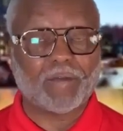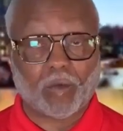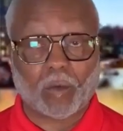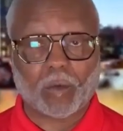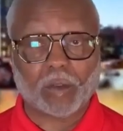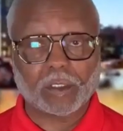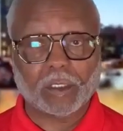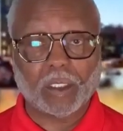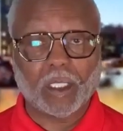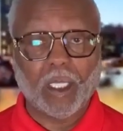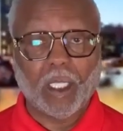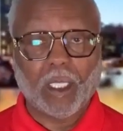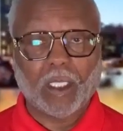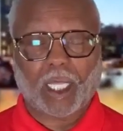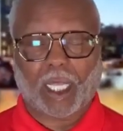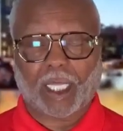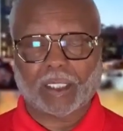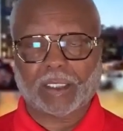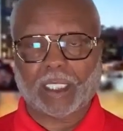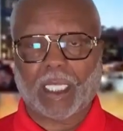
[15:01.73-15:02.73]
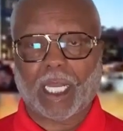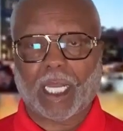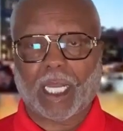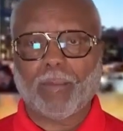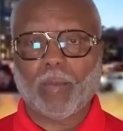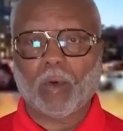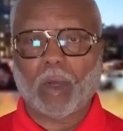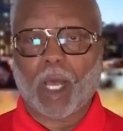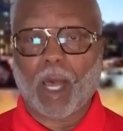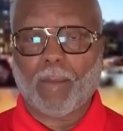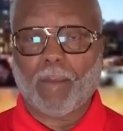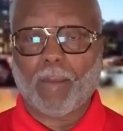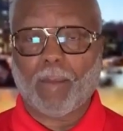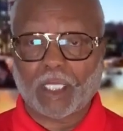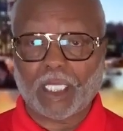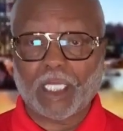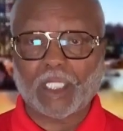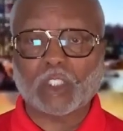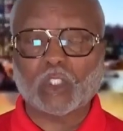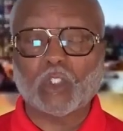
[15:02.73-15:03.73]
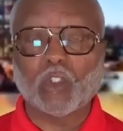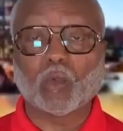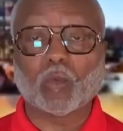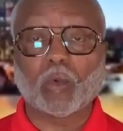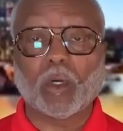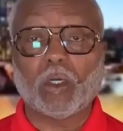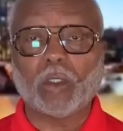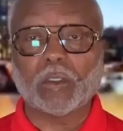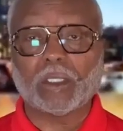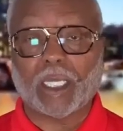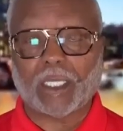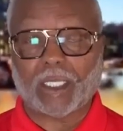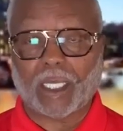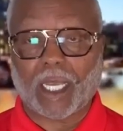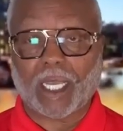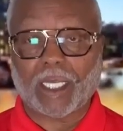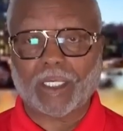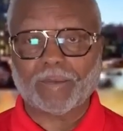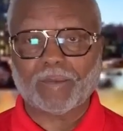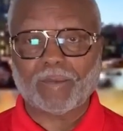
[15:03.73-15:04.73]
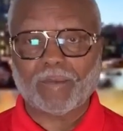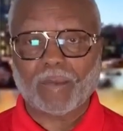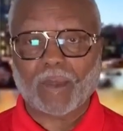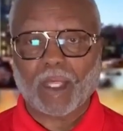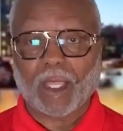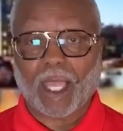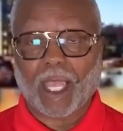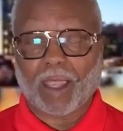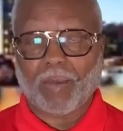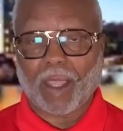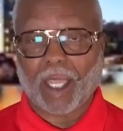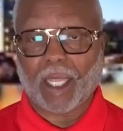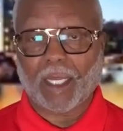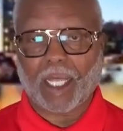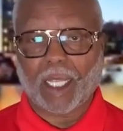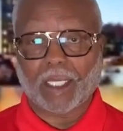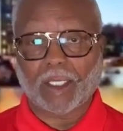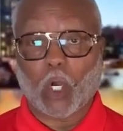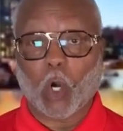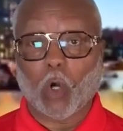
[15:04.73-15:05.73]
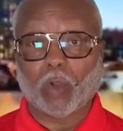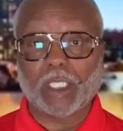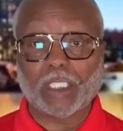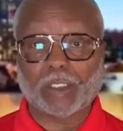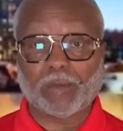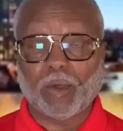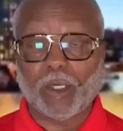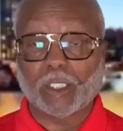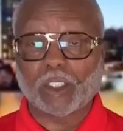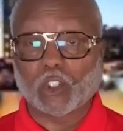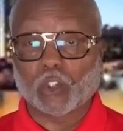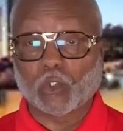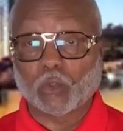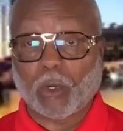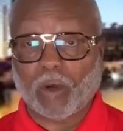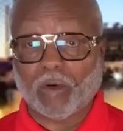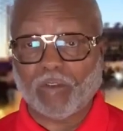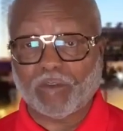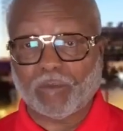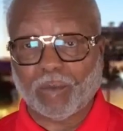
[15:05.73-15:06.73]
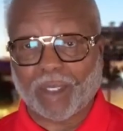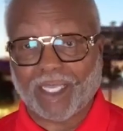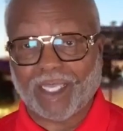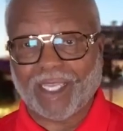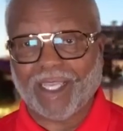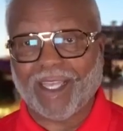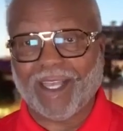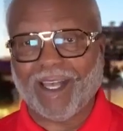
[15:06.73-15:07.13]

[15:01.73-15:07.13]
force. Like I said, I'm on, I'm on any school road that night Amen. And the Holy Spirit drove me,